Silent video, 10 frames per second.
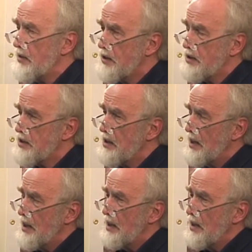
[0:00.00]
that
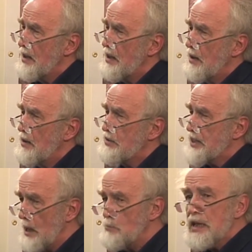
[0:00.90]

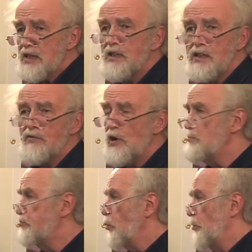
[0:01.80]
telemedicine is a very
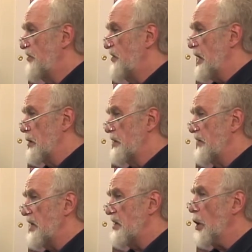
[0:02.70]
broad field,
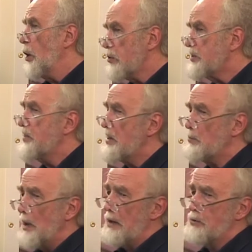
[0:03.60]
and there's a lot of it
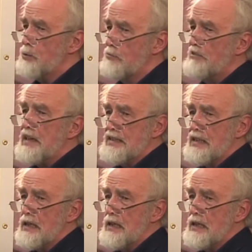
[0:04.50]
about already.